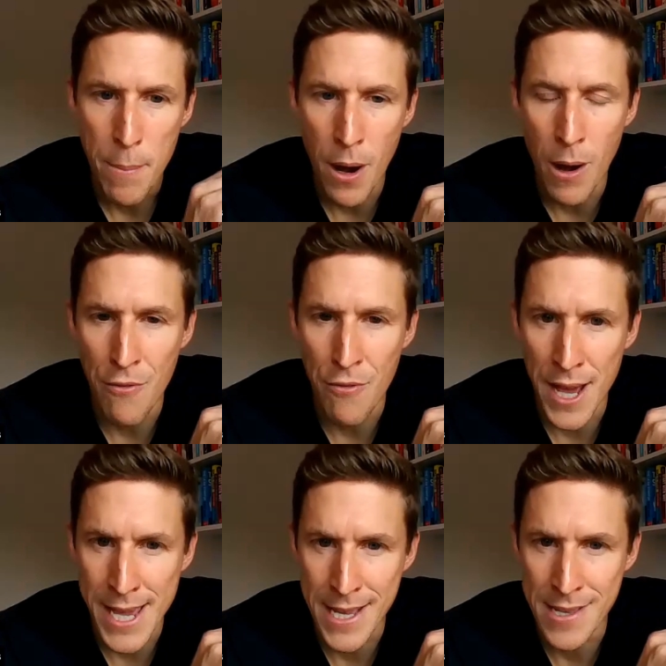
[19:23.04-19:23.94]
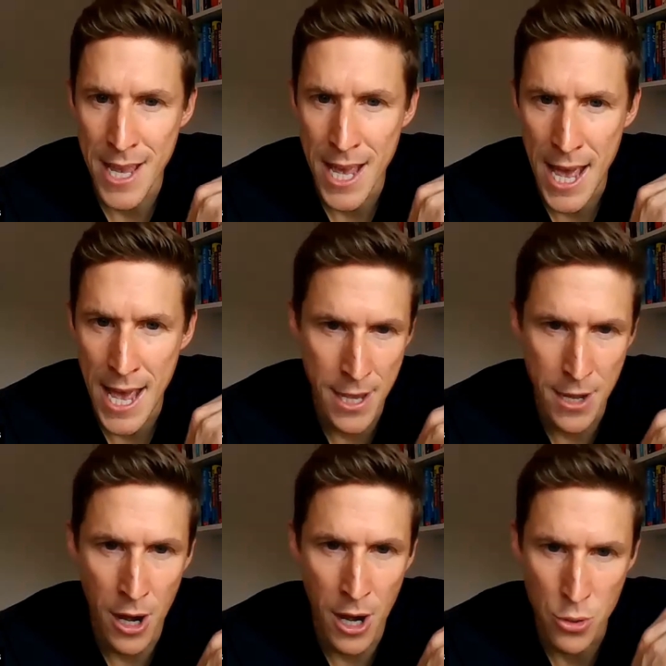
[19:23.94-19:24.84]
where part of that is
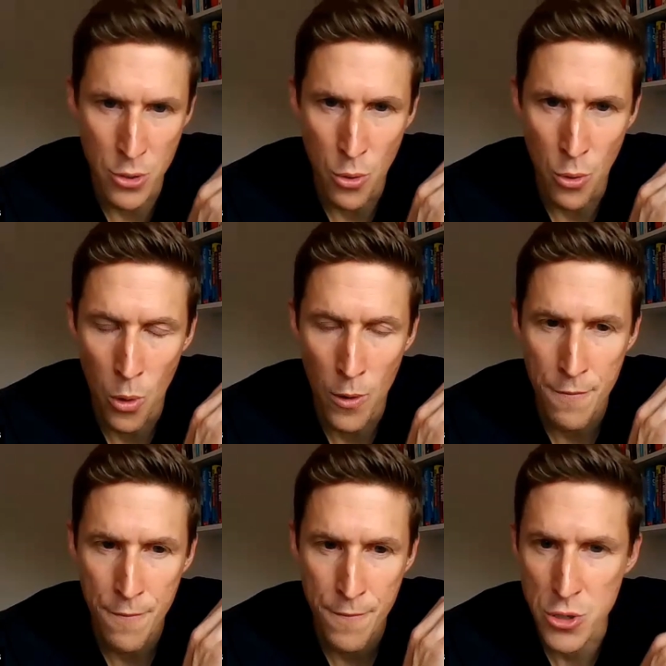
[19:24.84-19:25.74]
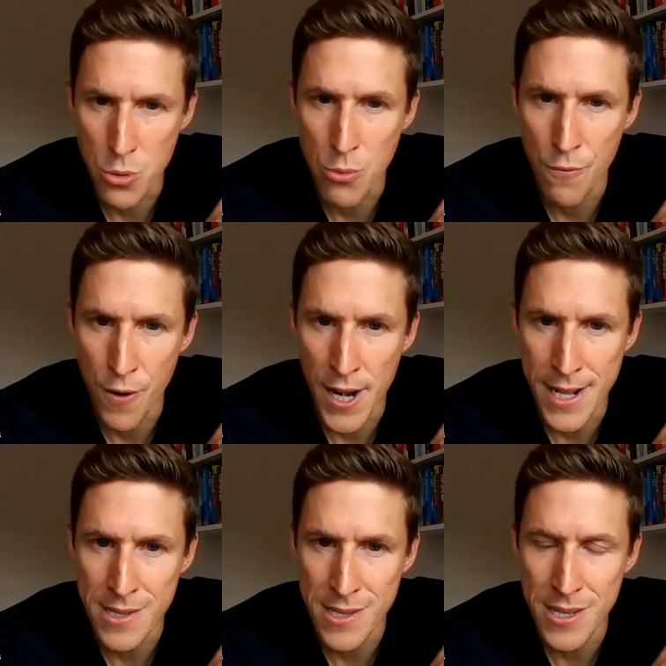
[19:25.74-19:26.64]
AI or digital
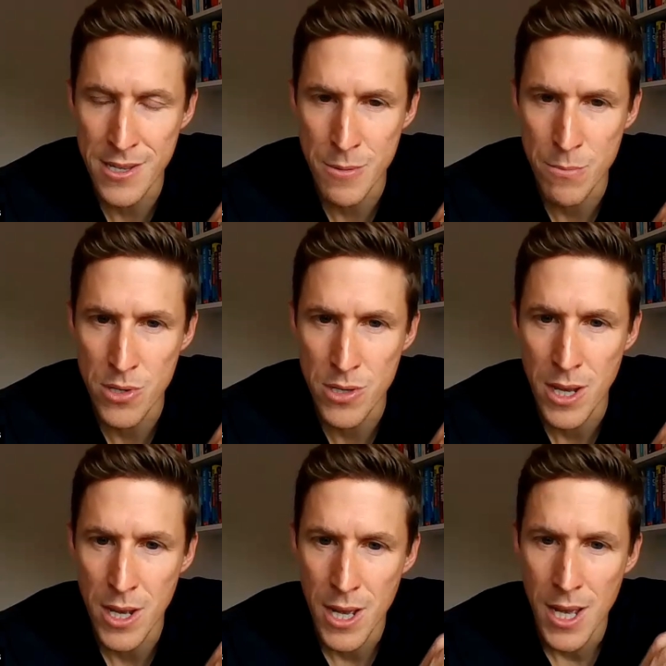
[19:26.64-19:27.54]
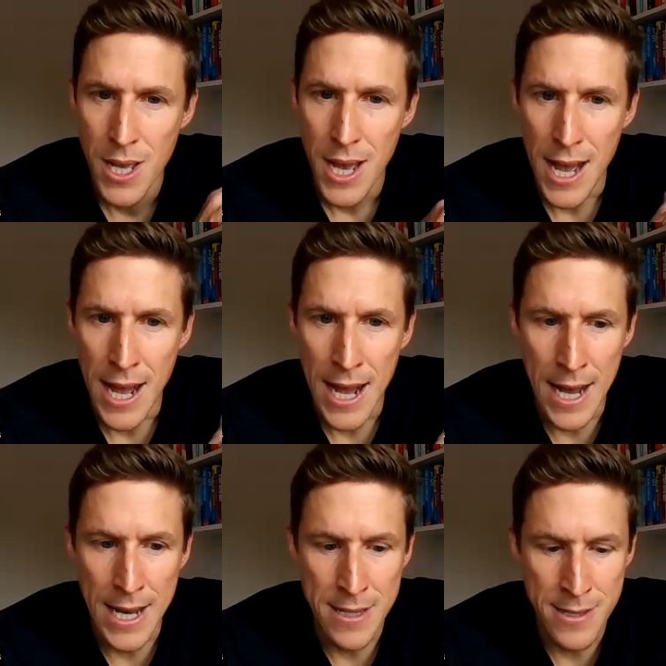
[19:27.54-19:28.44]
finance systems.
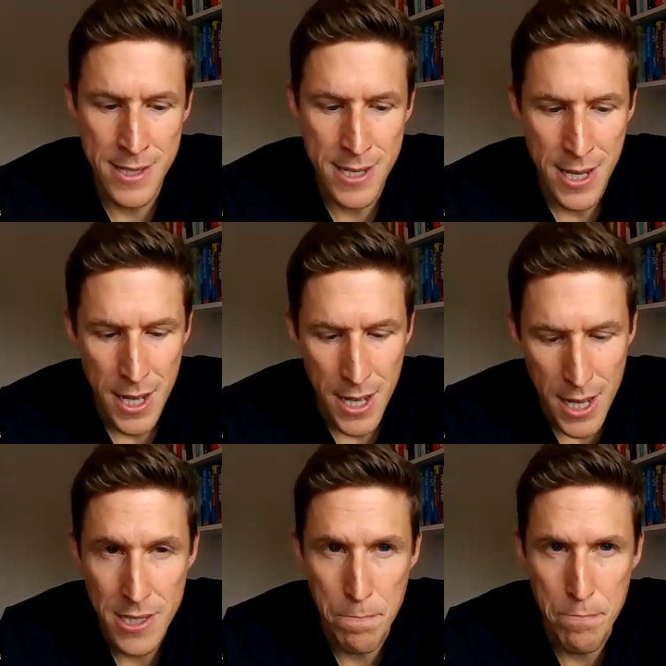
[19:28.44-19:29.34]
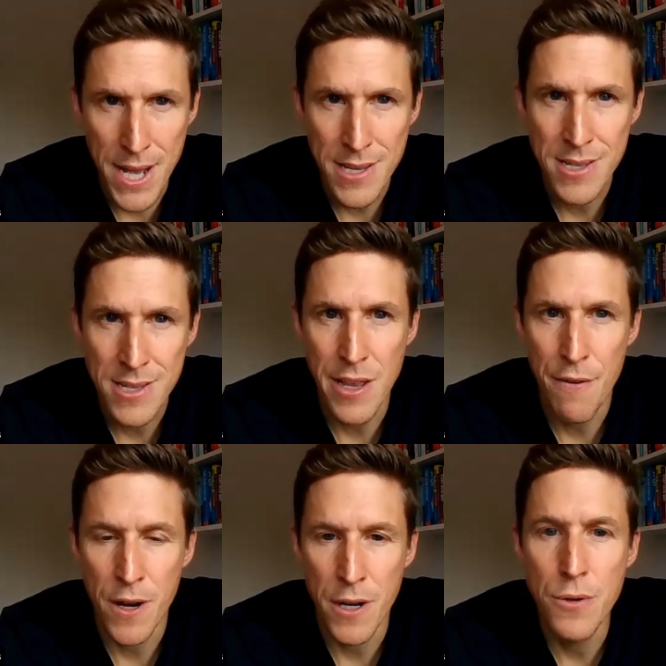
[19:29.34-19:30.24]
And I guess the best
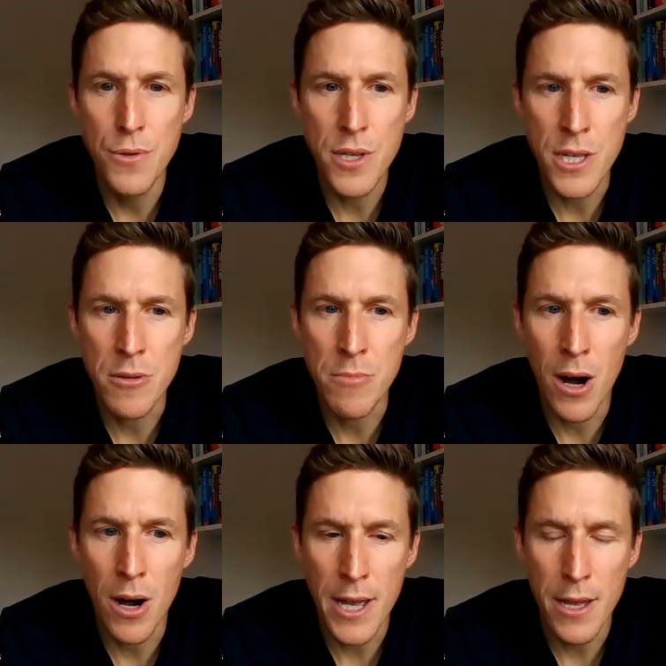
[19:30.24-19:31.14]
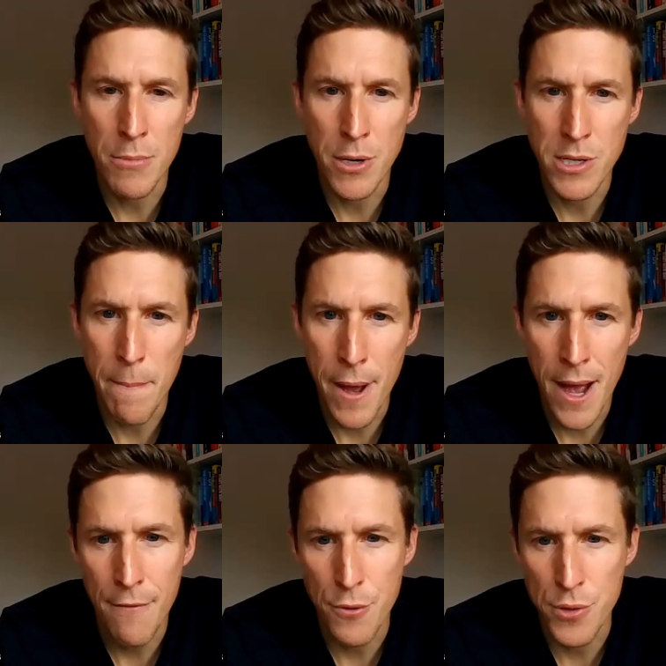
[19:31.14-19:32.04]
CFOs in the market, the most
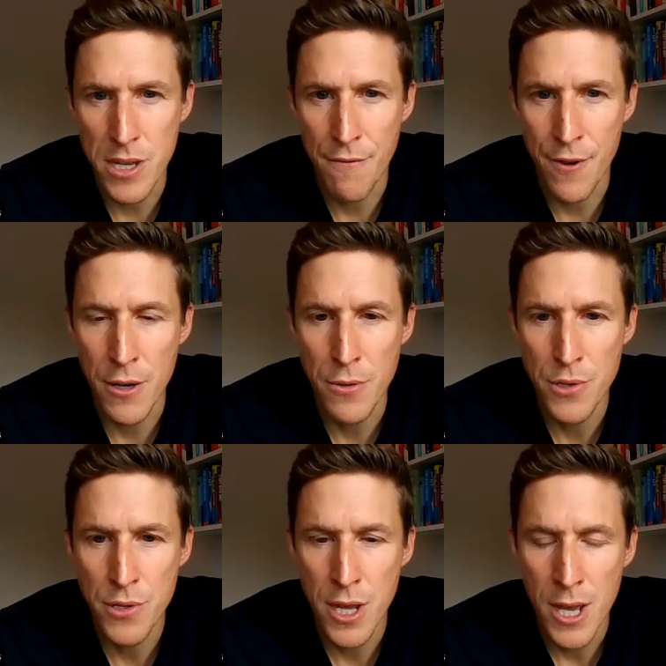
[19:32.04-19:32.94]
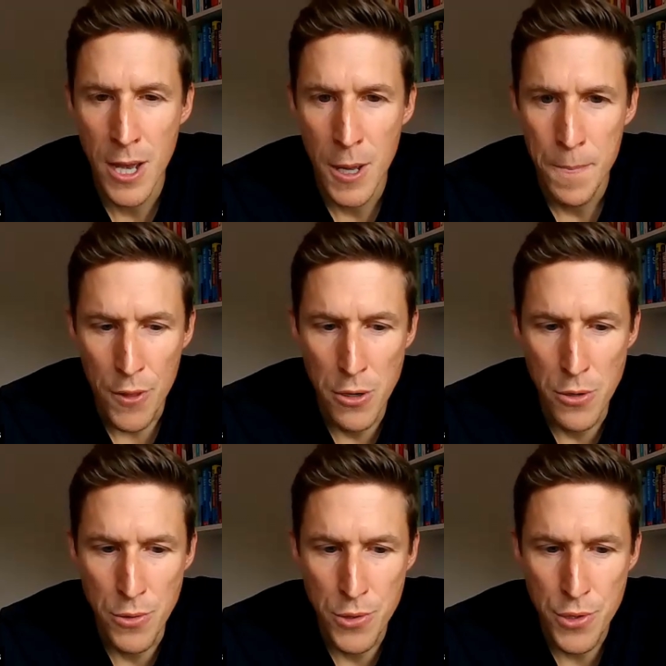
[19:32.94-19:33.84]
impactful CFOs, are
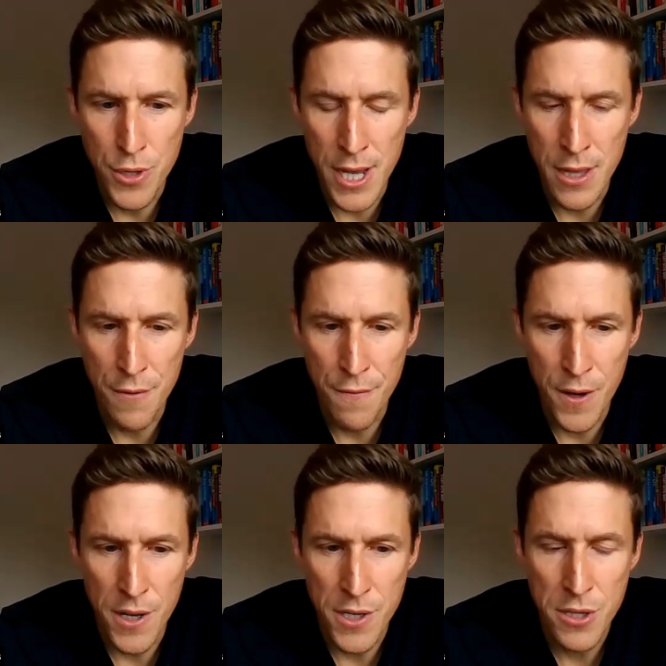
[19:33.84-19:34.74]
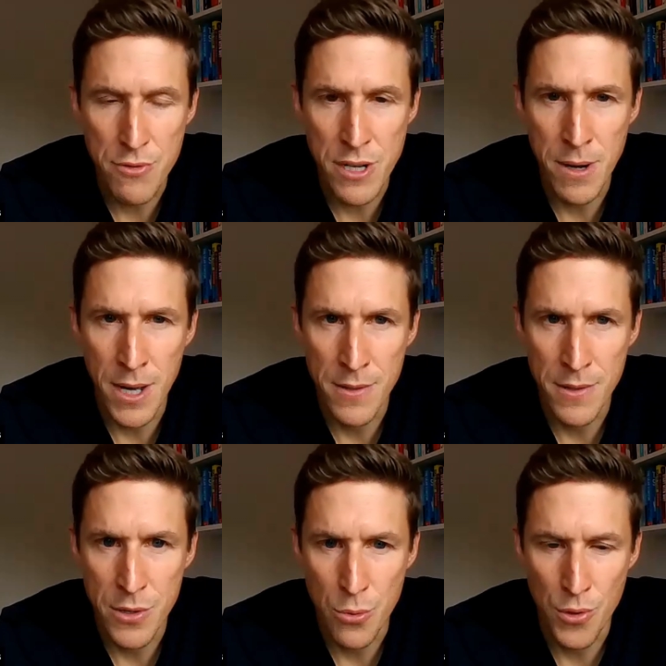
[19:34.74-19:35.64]
those that in the first 3
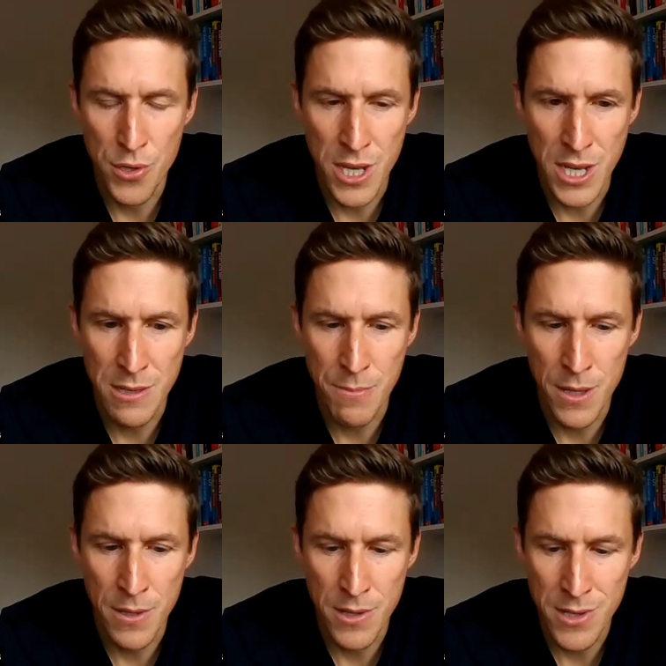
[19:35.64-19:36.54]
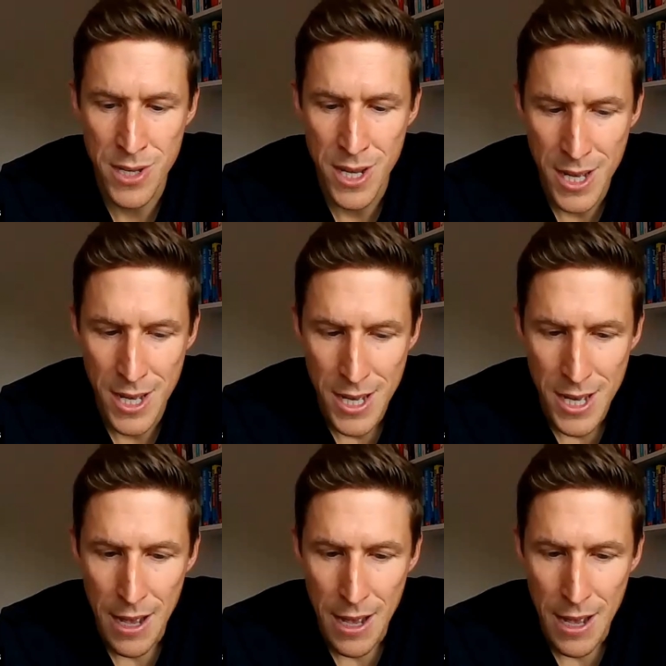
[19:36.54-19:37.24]
months or 6 months